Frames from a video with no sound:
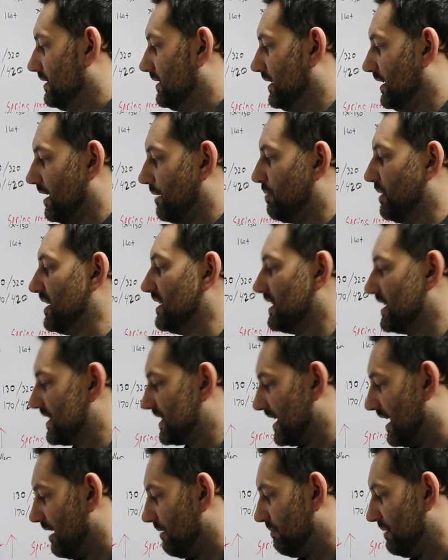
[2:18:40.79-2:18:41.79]
And I bring
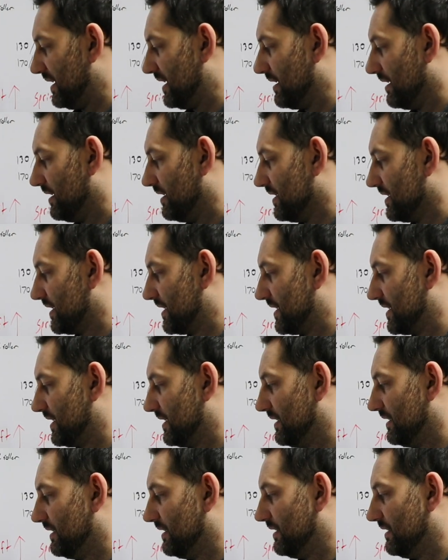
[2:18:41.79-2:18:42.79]
this up
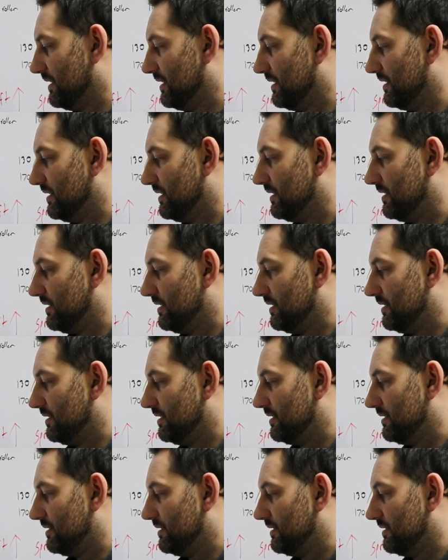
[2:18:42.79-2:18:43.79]
because
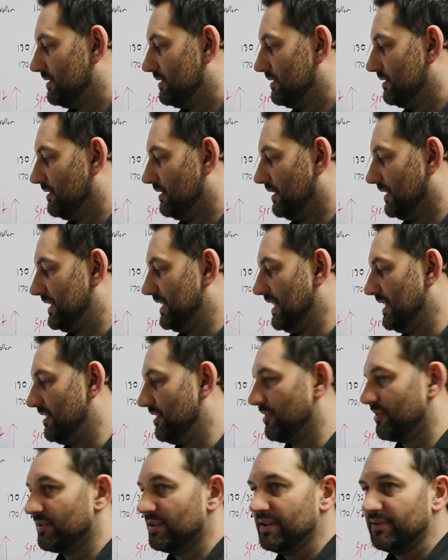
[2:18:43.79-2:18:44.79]
a 10
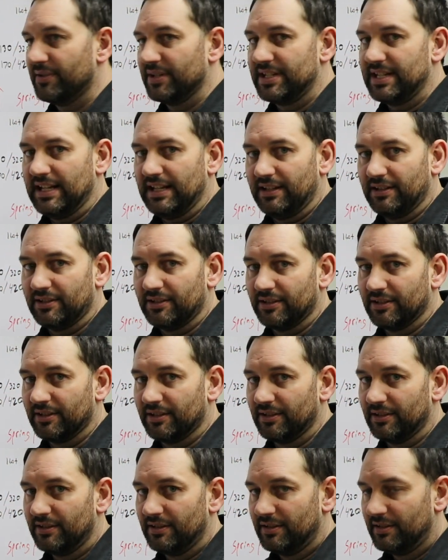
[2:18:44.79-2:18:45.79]
degree
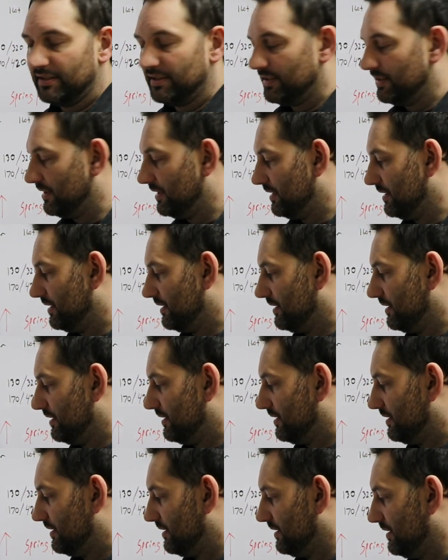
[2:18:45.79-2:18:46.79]
retainer
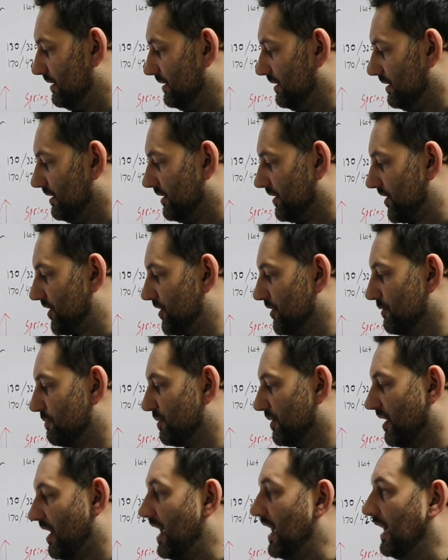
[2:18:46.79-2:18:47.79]
and a
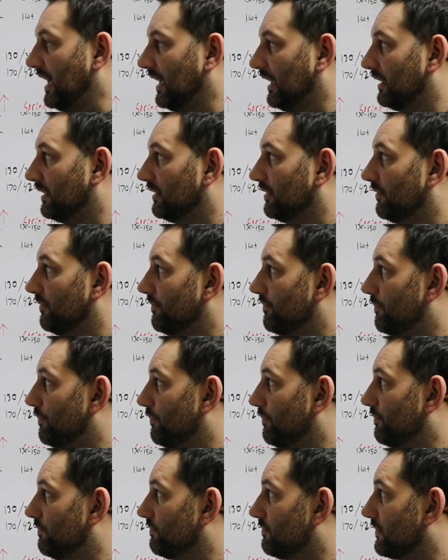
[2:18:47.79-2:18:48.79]
Super 8
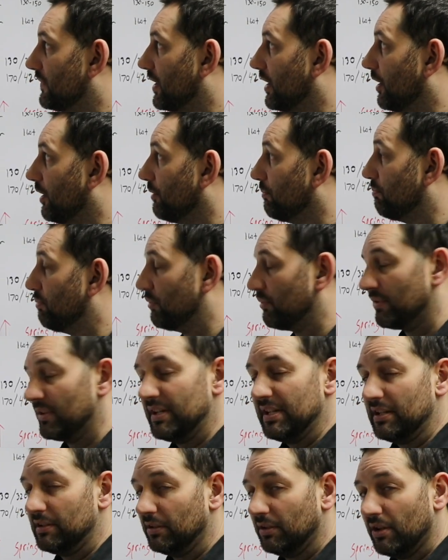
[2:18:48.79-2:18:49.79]
are
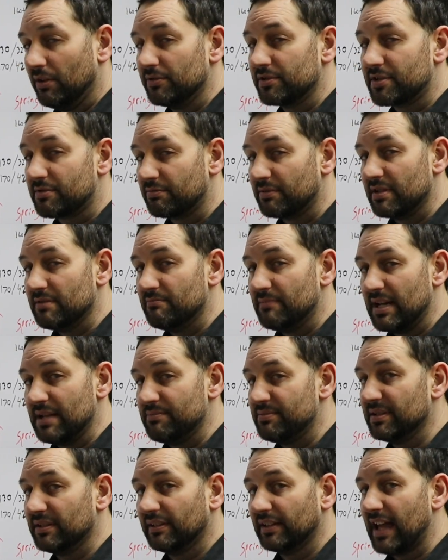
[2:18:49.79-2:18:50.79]
pretty close where you
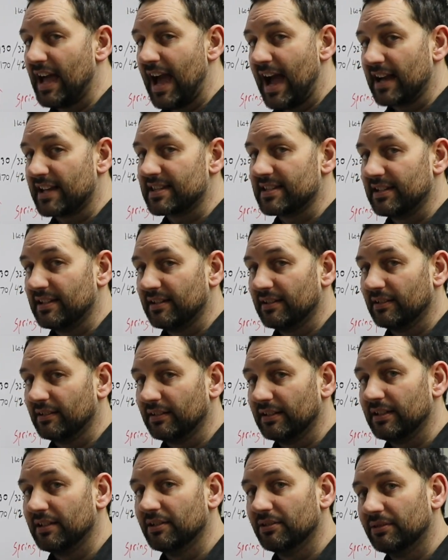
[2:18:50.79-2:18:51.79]
might be able to
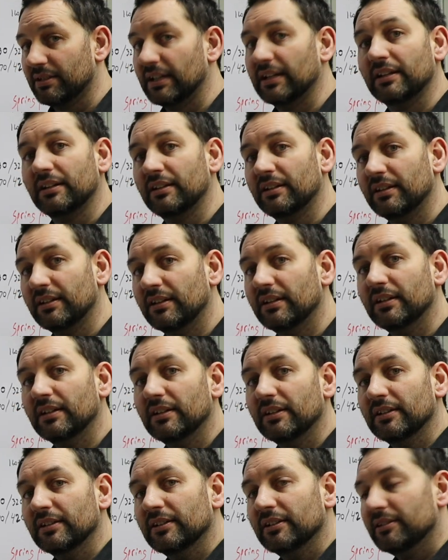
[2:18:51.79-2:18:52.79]
accidentally do it,
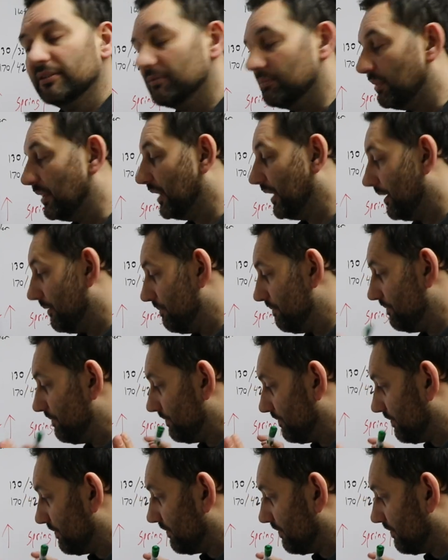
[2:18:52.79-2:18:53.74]
but